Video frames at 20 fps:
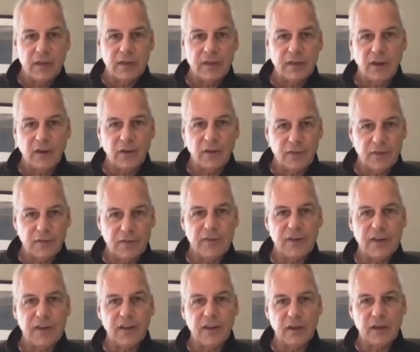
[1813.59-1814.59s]

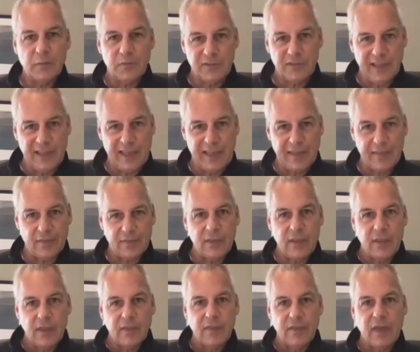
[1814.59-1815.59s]
vanilla plan
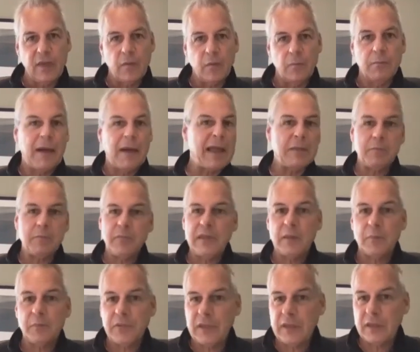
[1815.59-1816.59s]
that might be
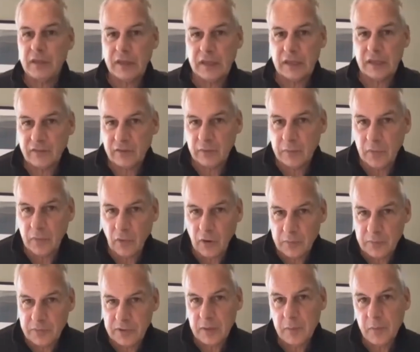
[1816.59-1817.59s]
appealing to more
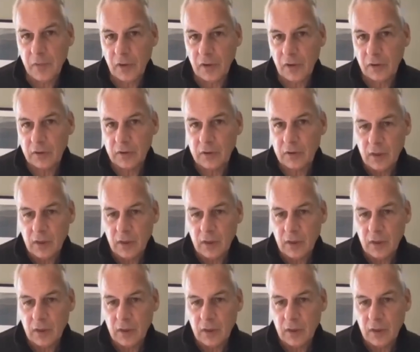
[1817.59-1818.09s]
people?